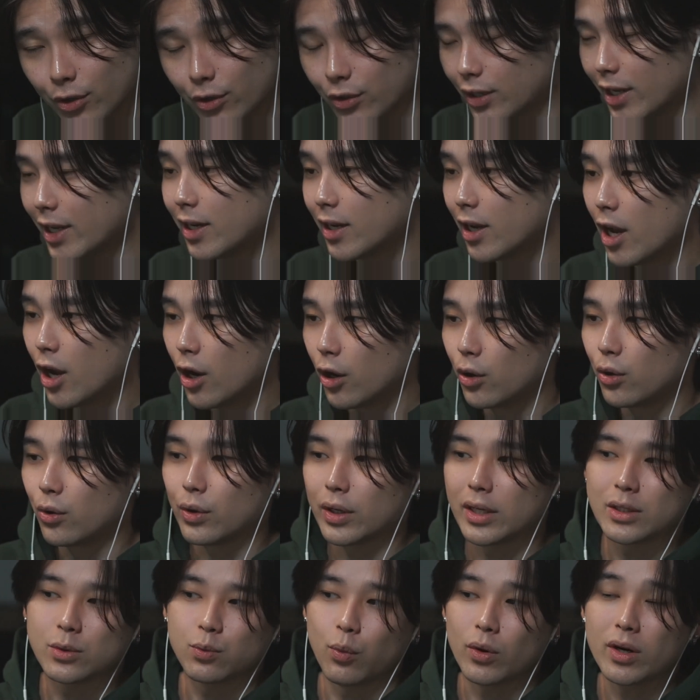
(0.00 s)
unit, who
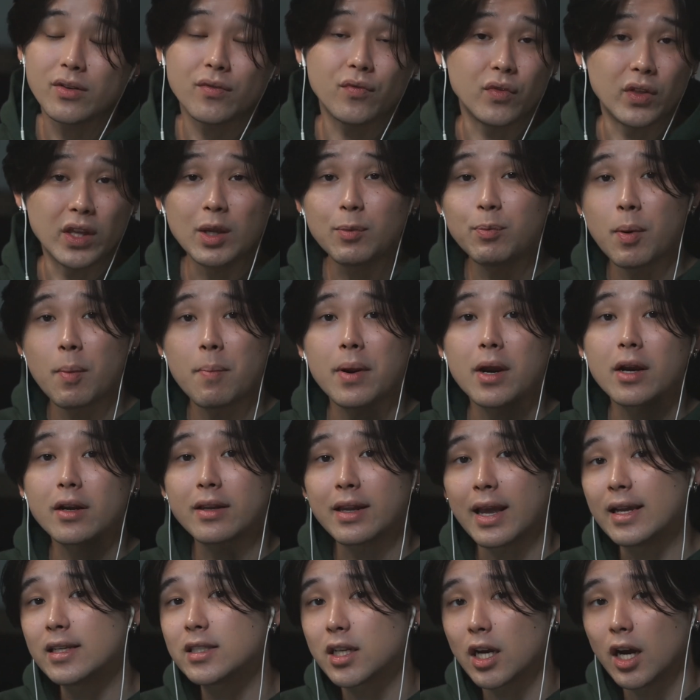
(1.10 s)
is one of the premier
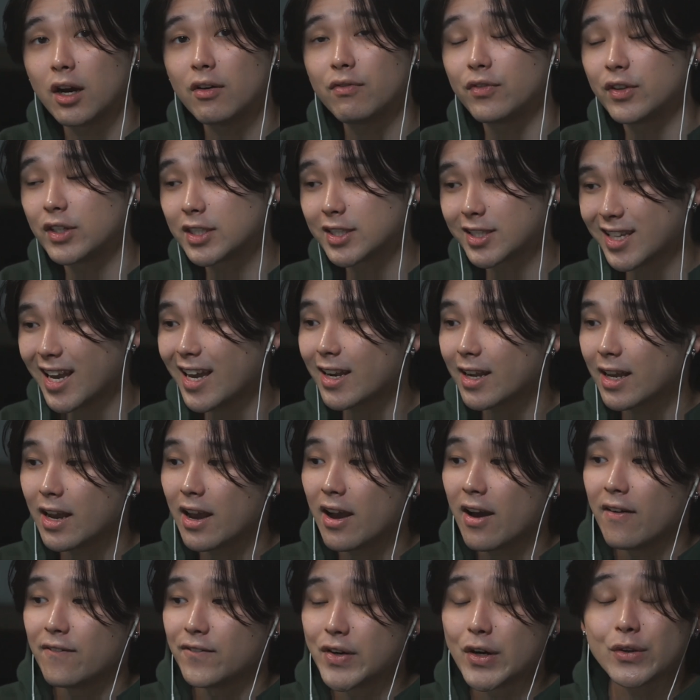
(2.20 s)
tanks of this set,
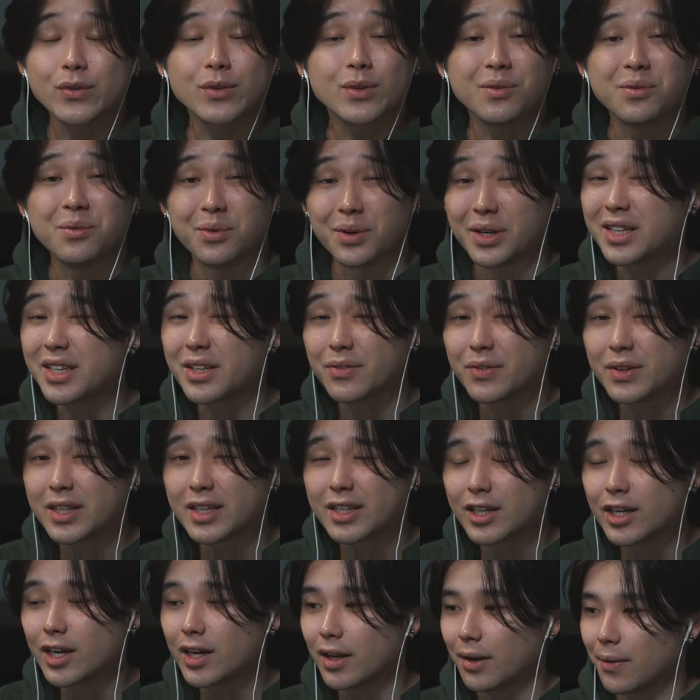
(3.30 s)
felt really, really
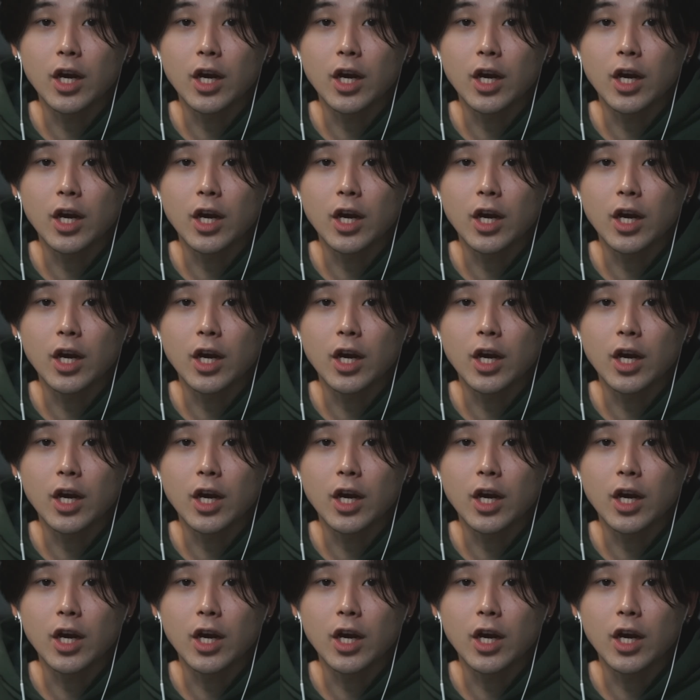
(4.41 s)
good.